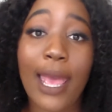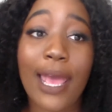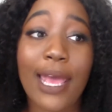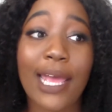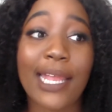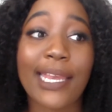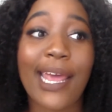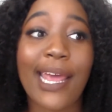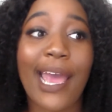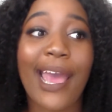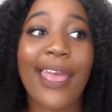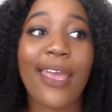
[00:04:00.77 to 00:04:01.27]

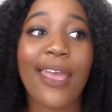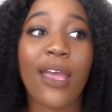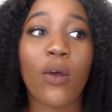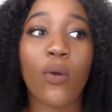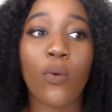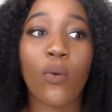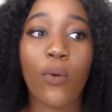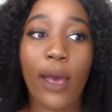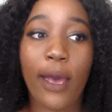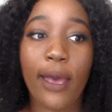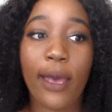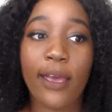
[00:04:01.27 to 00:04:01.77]
and I
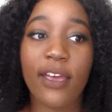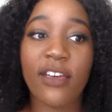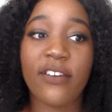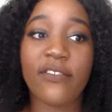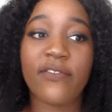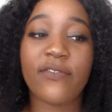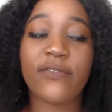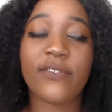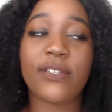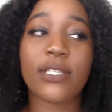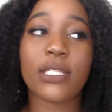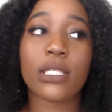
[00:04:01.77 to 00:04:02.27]

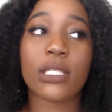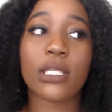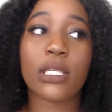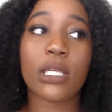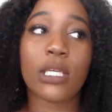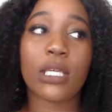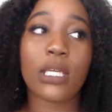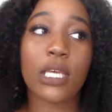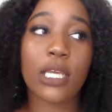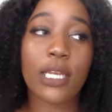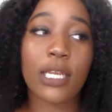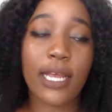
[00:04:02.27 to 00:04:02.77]
arrived
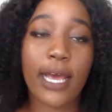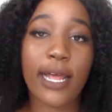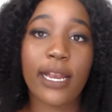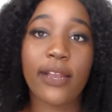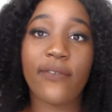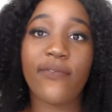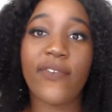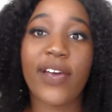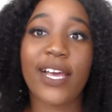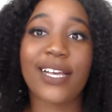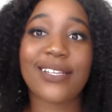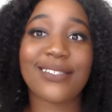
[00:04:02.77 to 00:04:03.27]
in
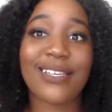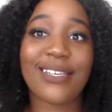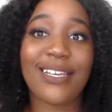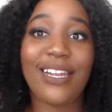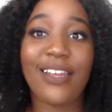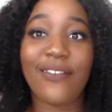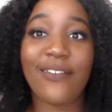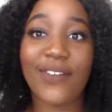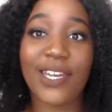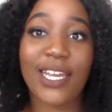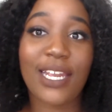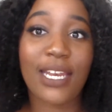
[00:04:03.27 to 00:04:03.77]
Halifax
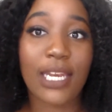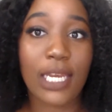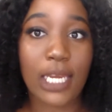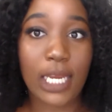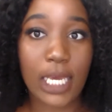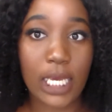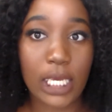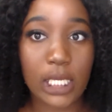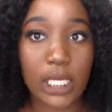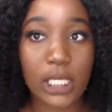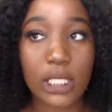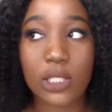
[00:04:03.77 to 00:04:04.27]
11 at
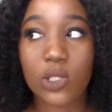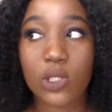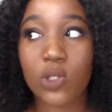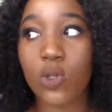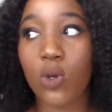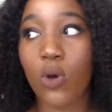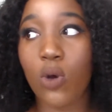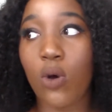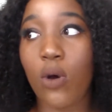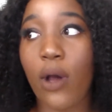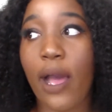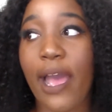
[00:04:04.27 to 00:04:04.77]
night.
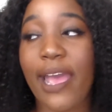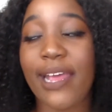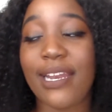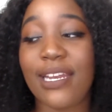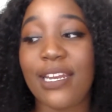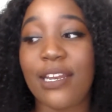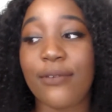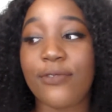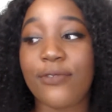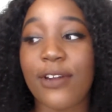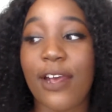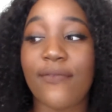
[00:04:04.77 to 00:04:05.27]
So I
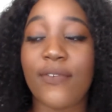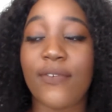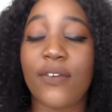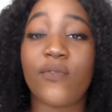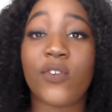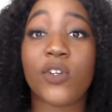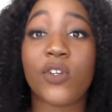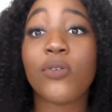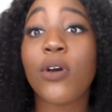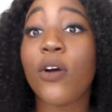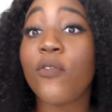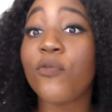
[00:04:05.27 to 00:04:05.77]
ended up traveling
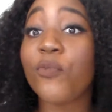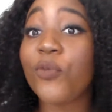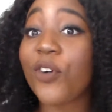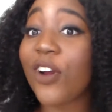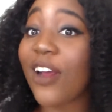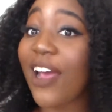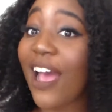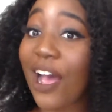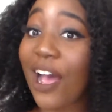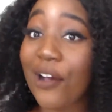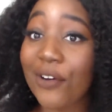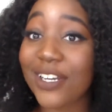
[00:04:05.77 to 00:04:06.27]
for 12
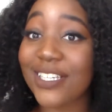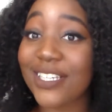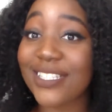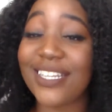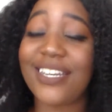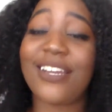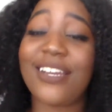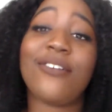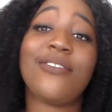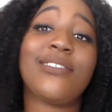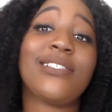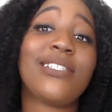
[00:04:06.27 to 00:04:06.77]
more hours
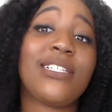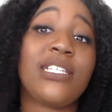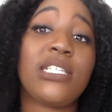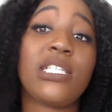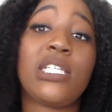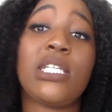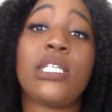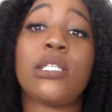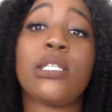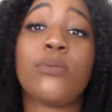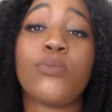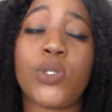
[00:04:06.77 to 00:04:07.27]
than I was
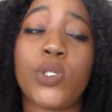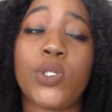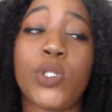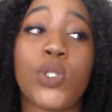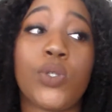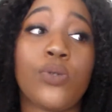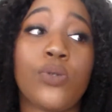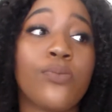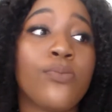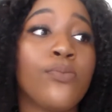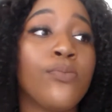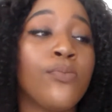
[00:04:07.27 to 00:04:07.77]
initially supposed
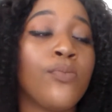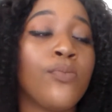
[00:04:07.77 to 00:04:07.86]
to.